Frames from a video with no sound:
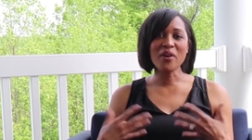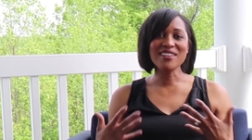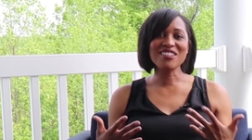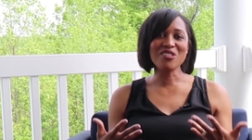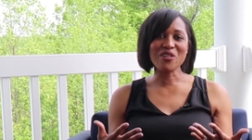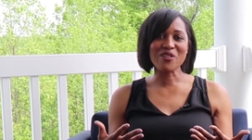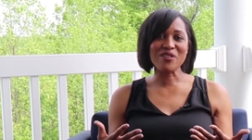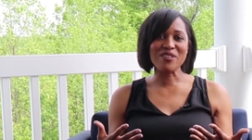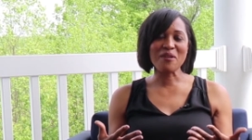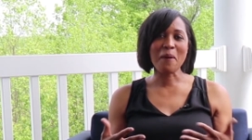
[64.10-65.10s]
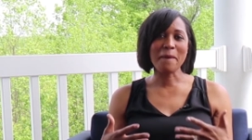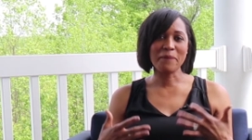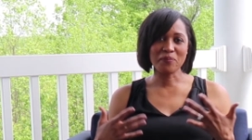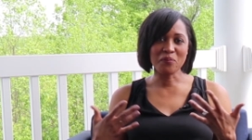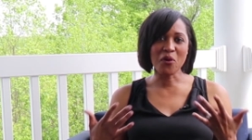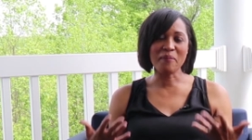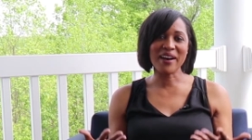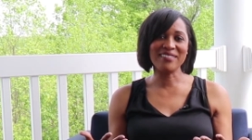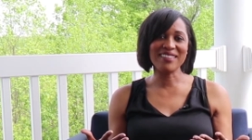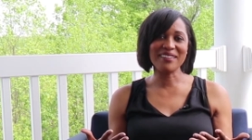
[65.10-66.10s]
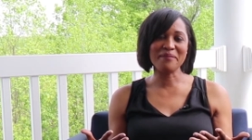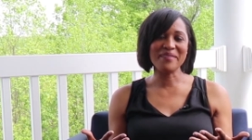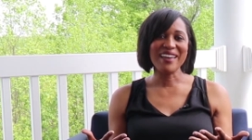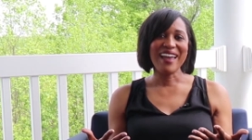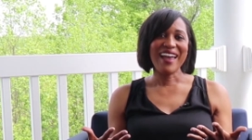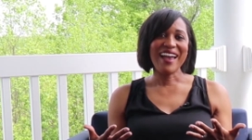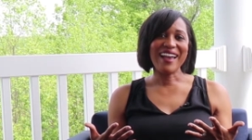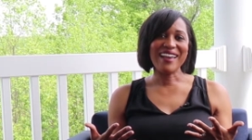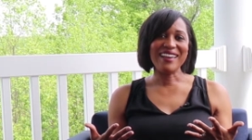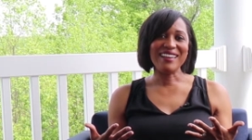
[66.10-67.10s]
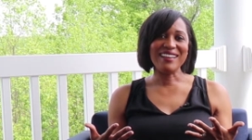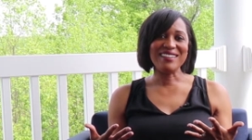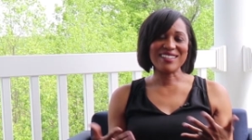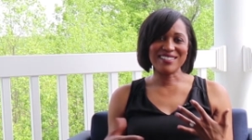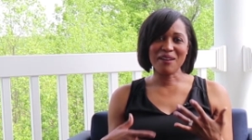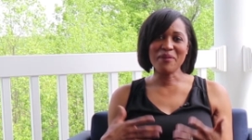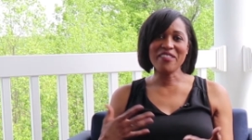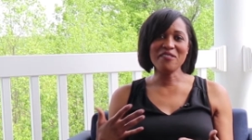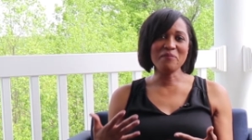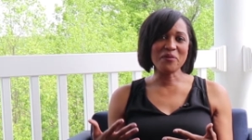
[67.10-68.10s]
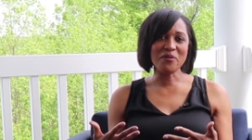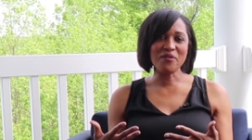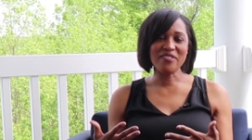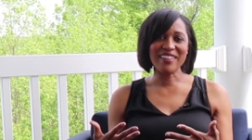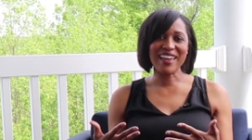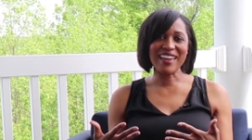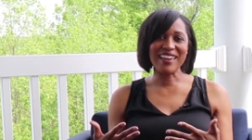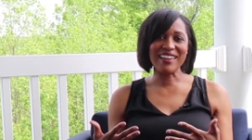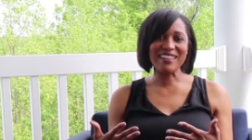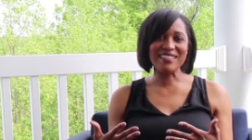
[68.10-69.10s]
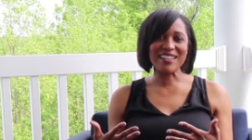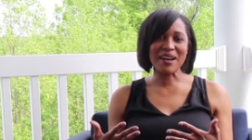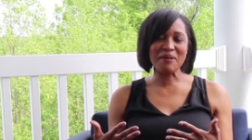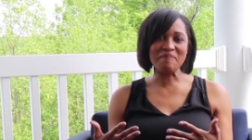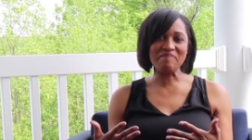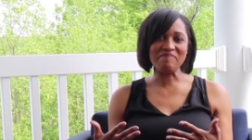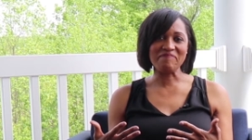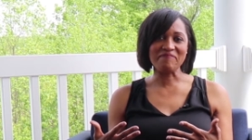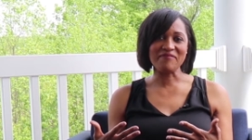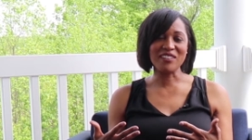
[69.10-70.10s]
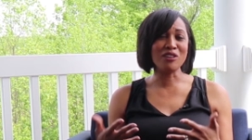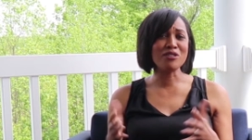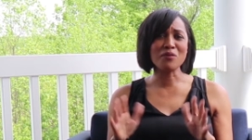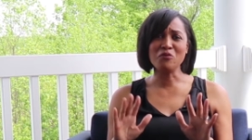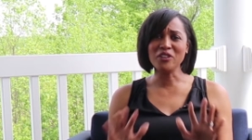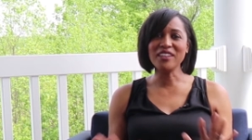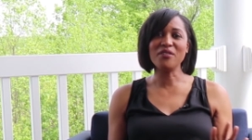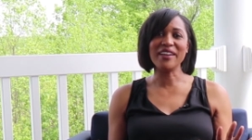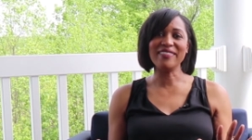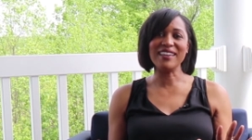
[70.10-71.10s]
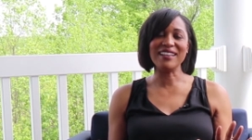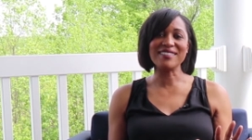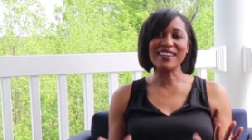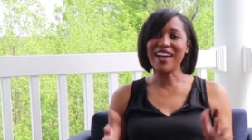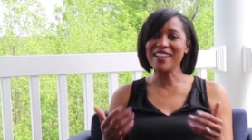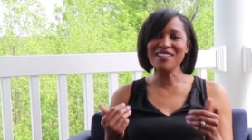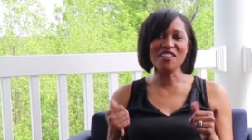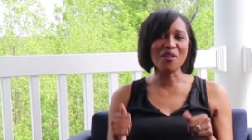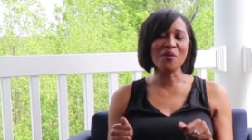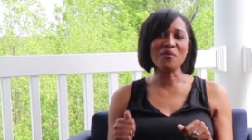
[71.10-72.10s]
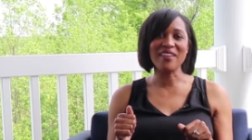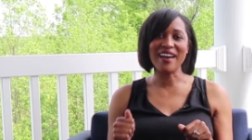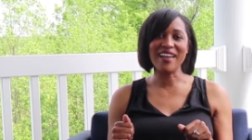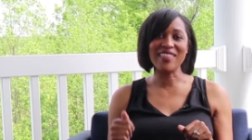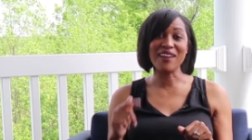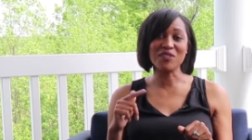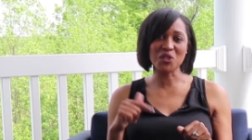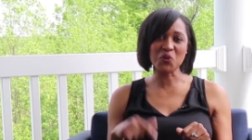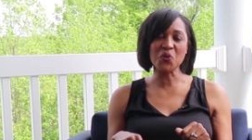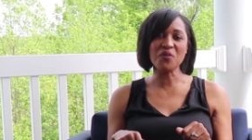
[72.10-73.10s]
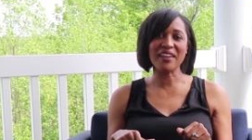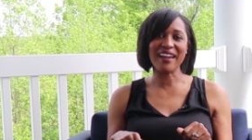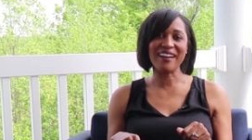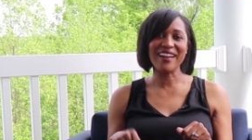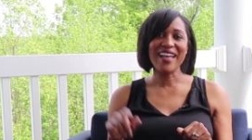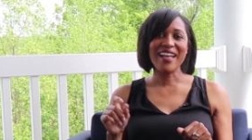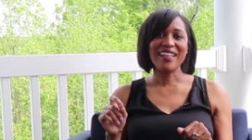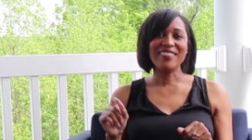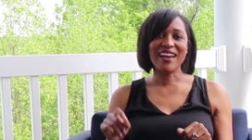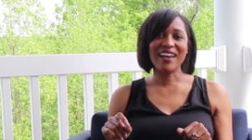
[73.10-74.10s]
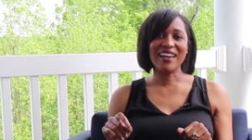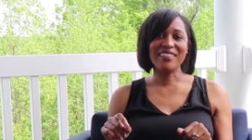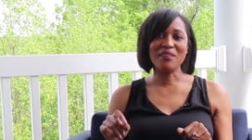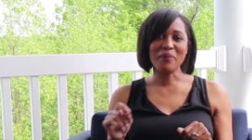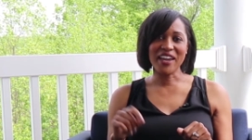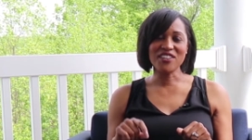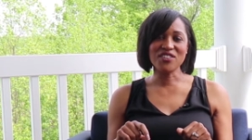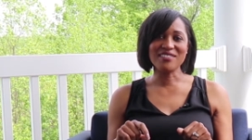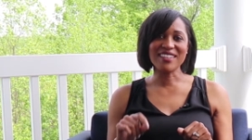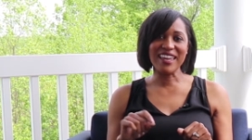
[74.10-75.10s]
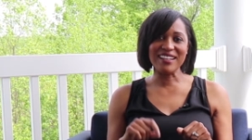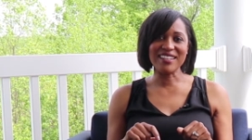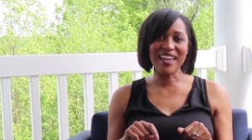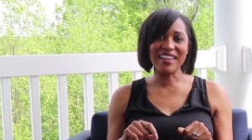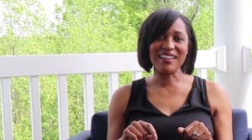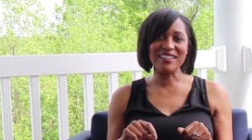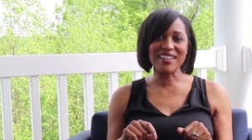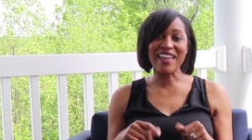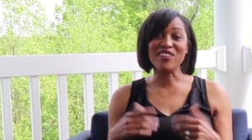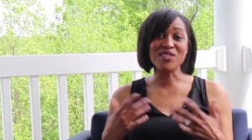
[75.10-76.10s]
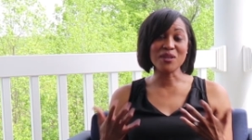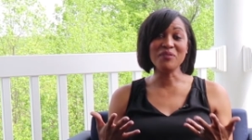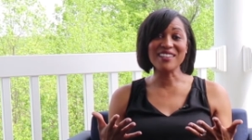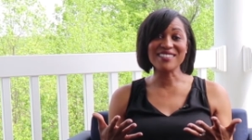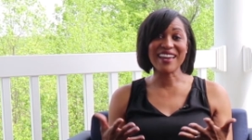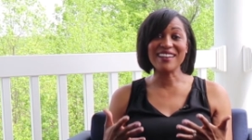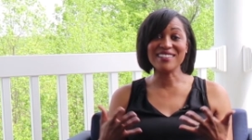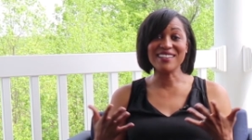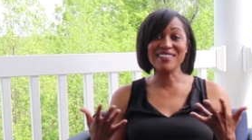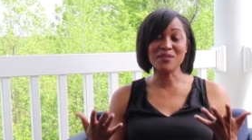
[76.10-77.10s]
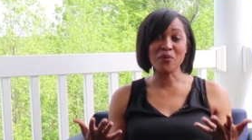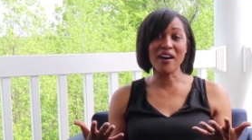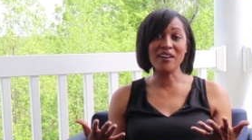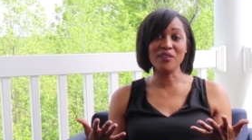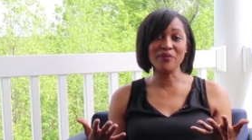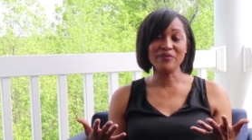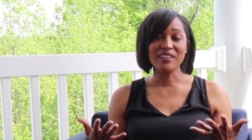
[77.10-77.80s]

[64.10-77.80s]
wanted to learn more about them. And I stopped by their booth and learned some really great things. Like I didn't know that they have a school there that the patients can attend and their siblings can attend as well.